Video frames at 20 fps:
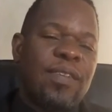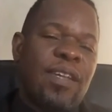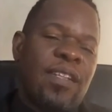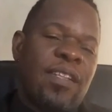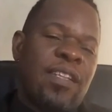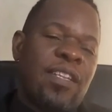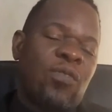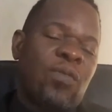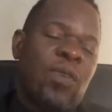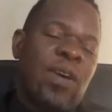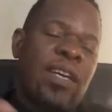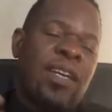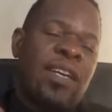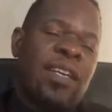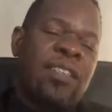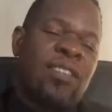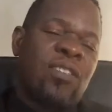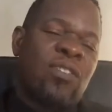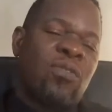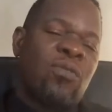And that's why I
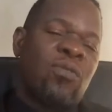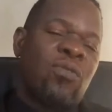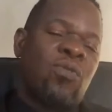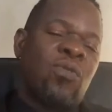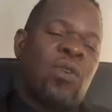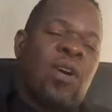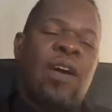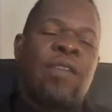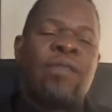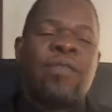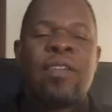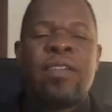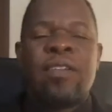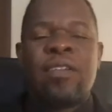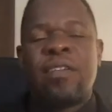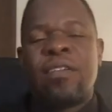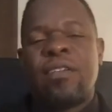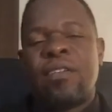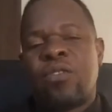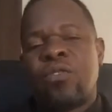guess it's good to have
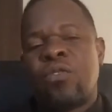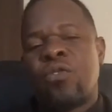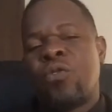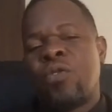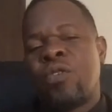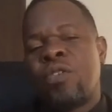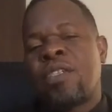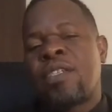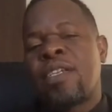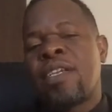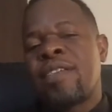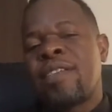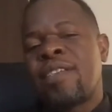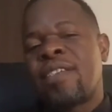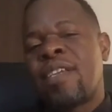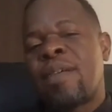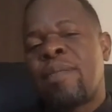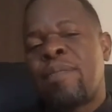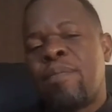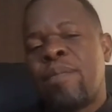it, to use the 10
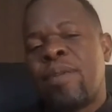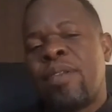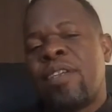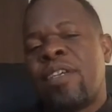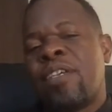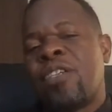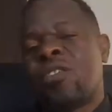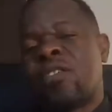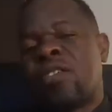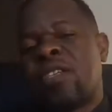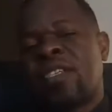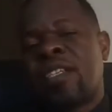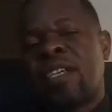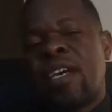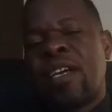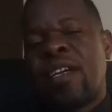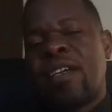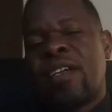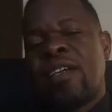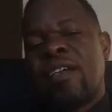step mediation that
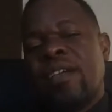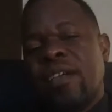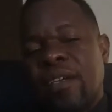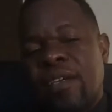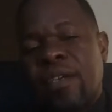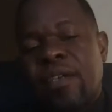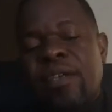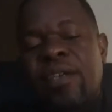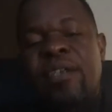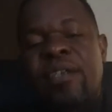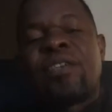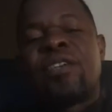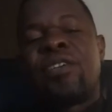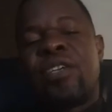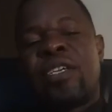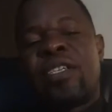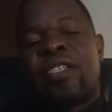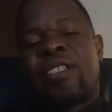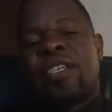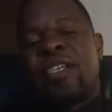I
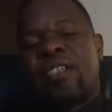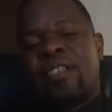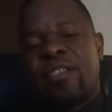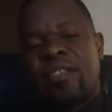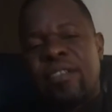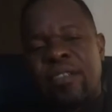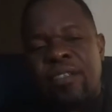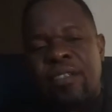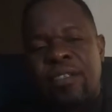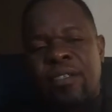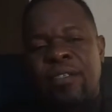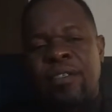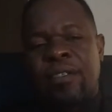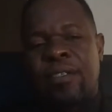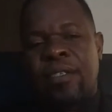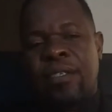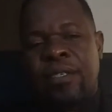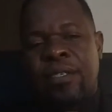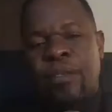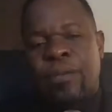created
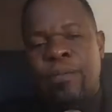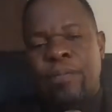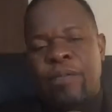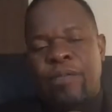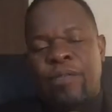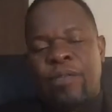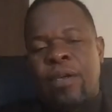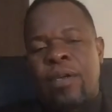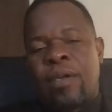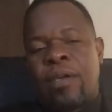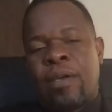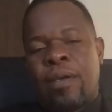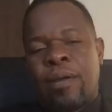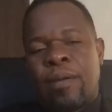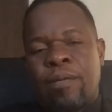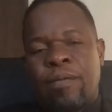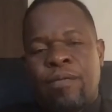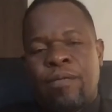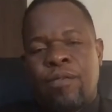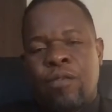uh,
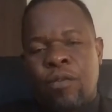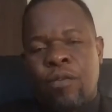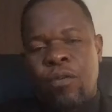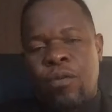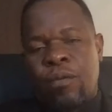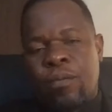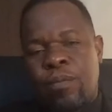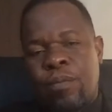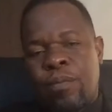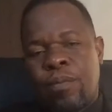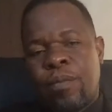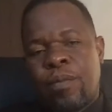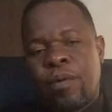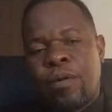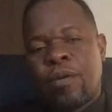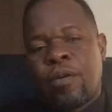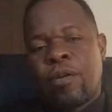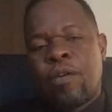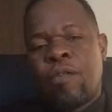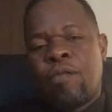for
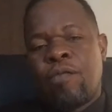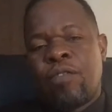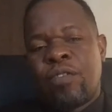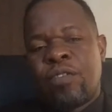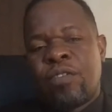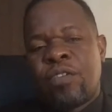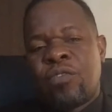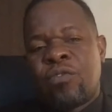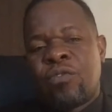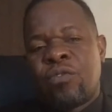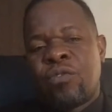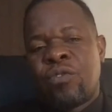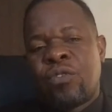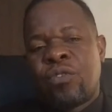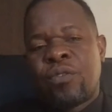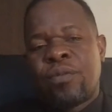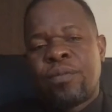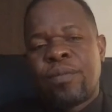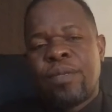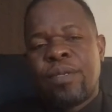conflict
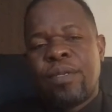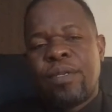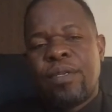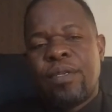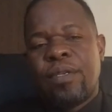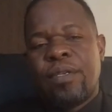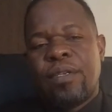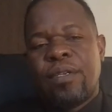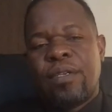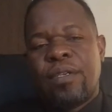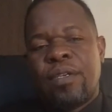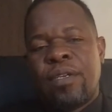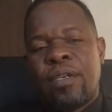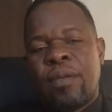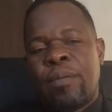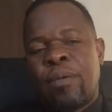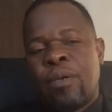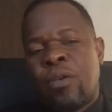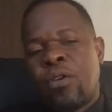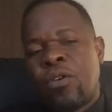resolution.
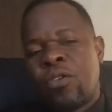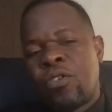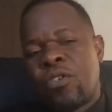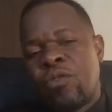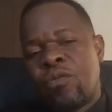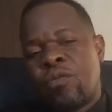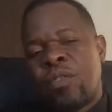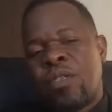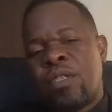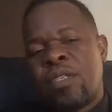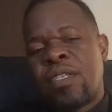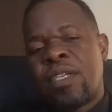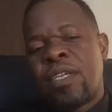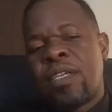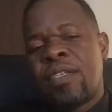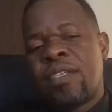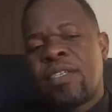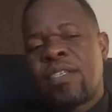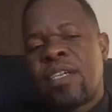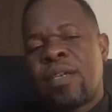Because with the
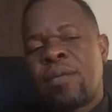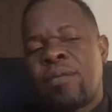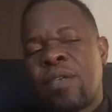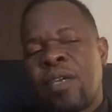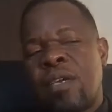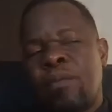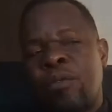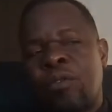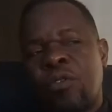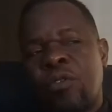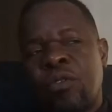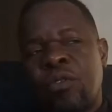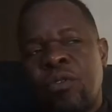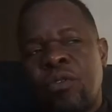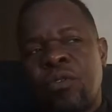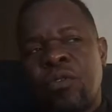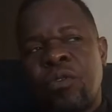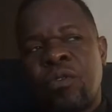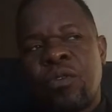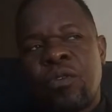10 steps, you're able to
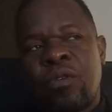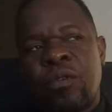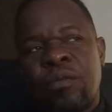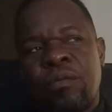know,